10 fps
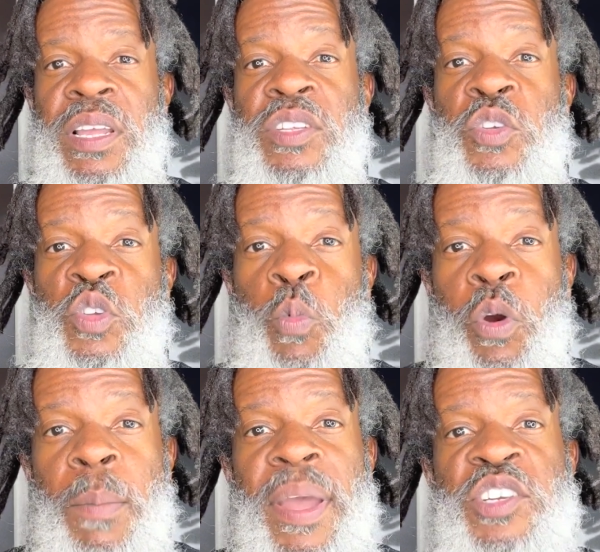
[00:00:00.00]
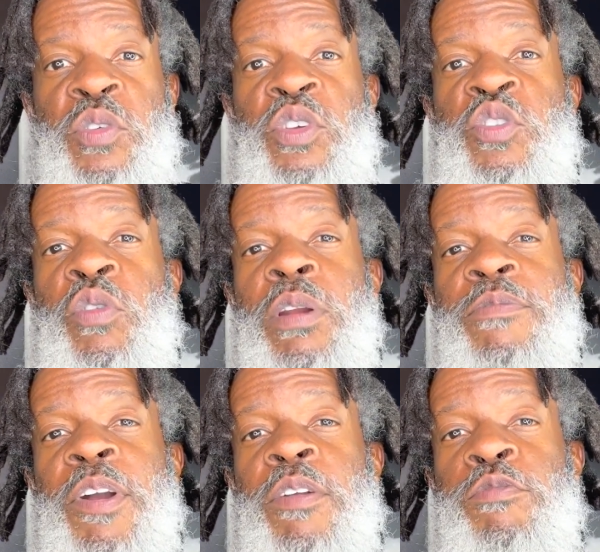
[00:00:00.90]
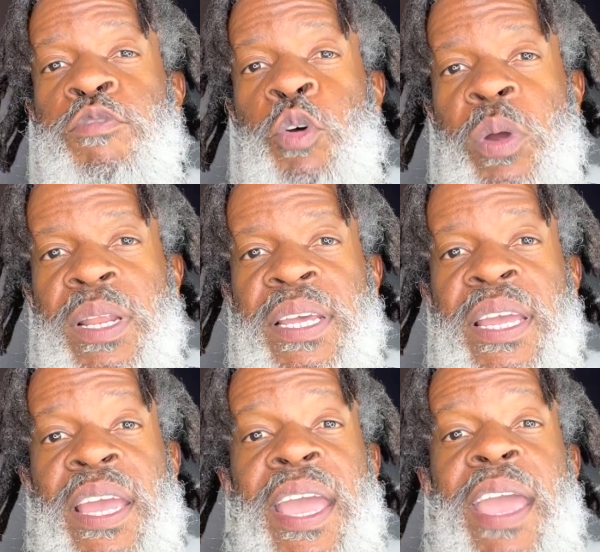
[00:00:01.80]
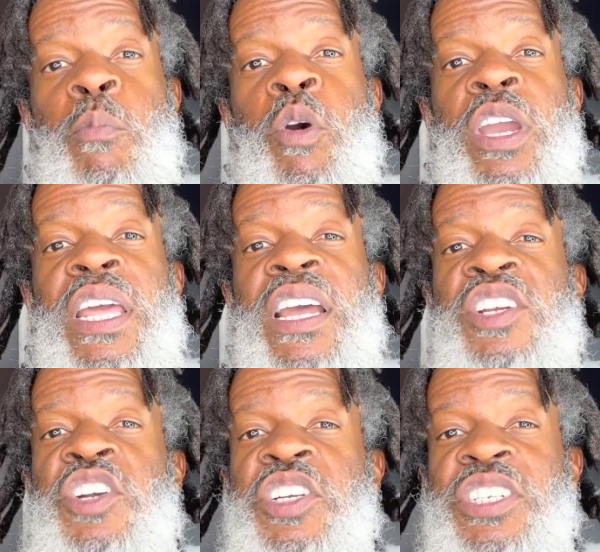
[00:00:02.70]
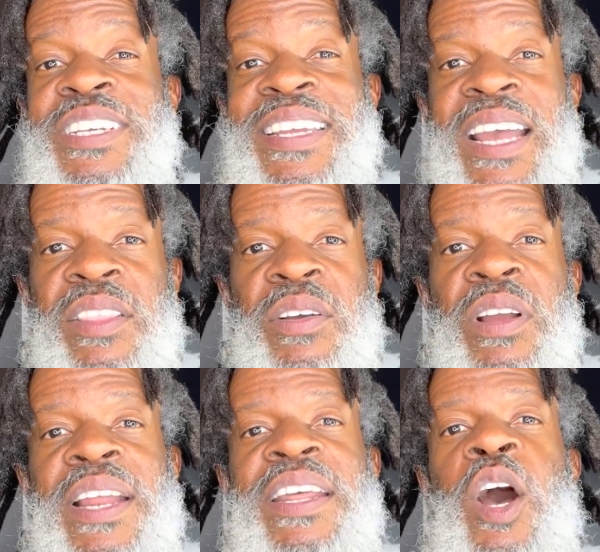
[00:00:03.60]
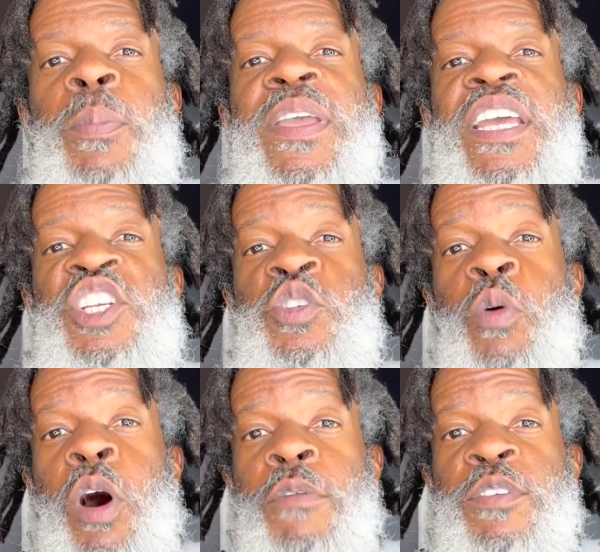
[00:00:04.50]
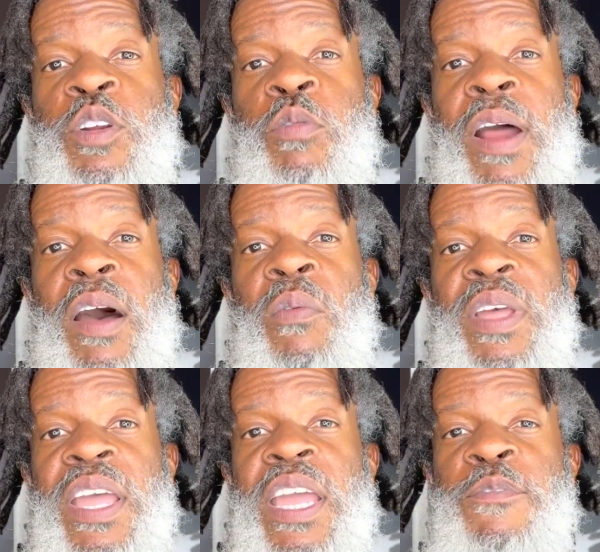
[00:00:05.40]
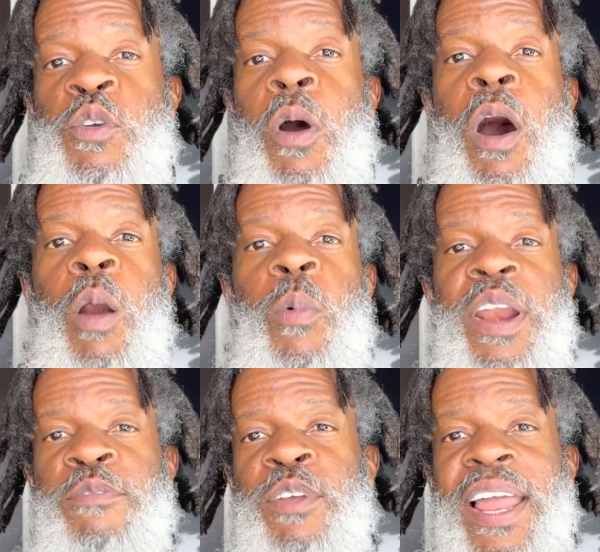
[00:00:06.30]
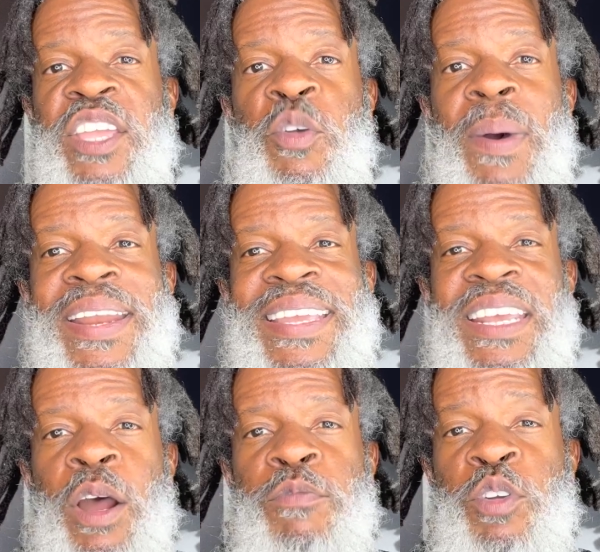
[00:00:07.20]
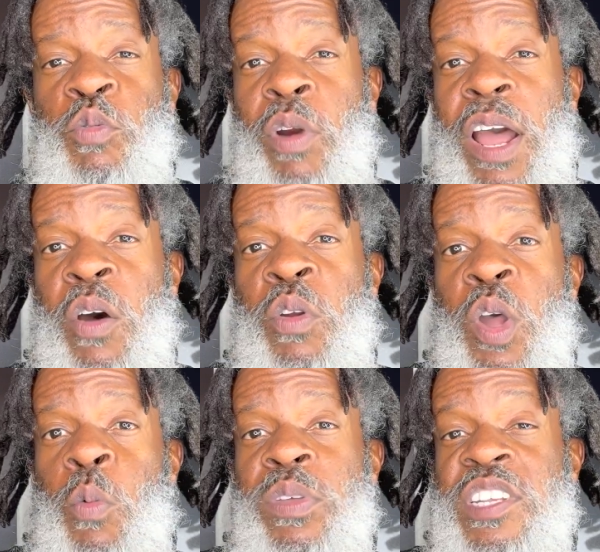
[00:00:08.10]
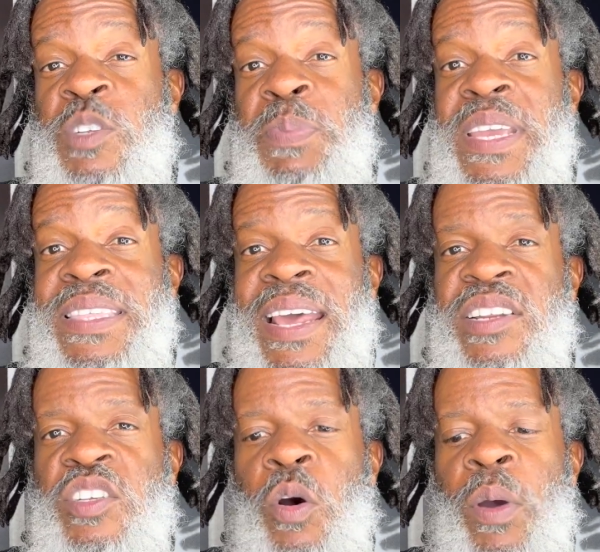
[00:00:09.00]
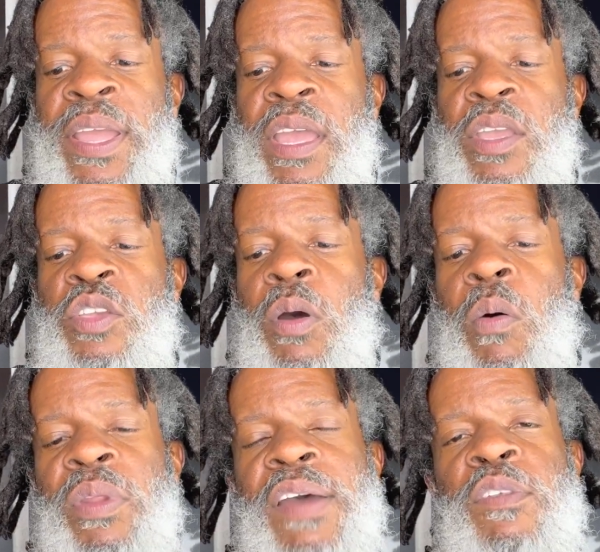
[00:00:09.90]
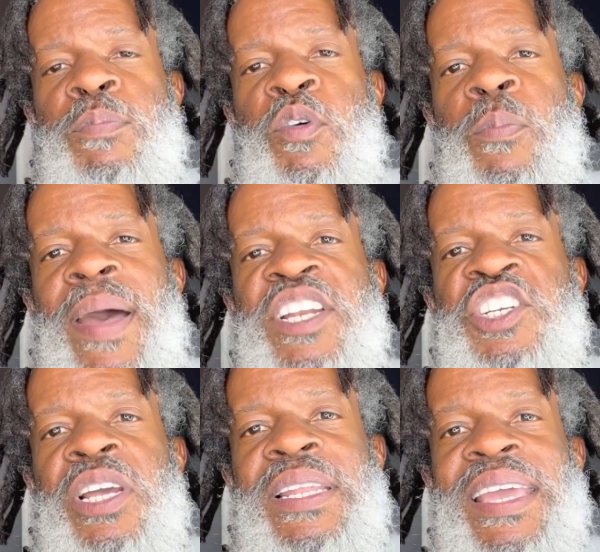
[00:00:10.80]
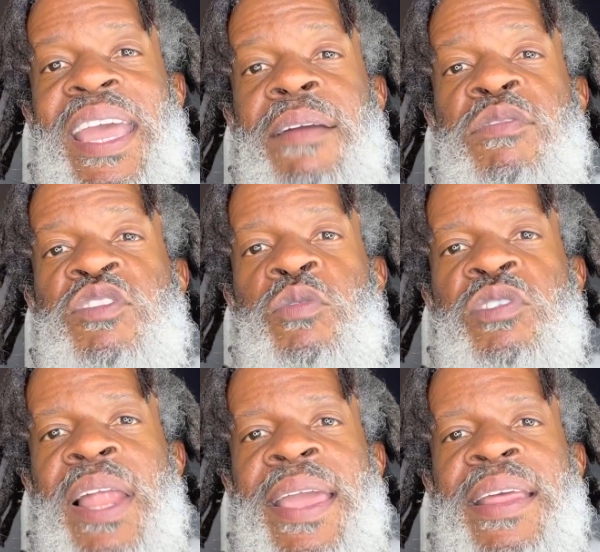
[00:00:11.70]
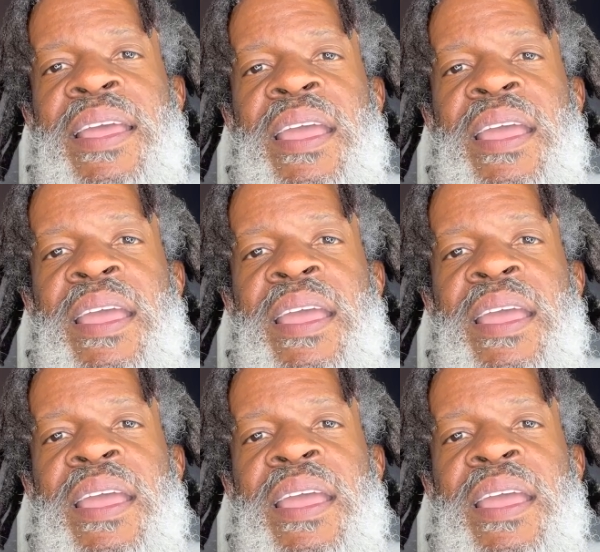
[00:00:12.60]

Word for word: So you want to make sure you're doing them very fluidly and working in conjunction together to help get you off the ground. If you already feel like you're about to get off the ground with the speed that it's going, you only have to pull back gently, ever so slight,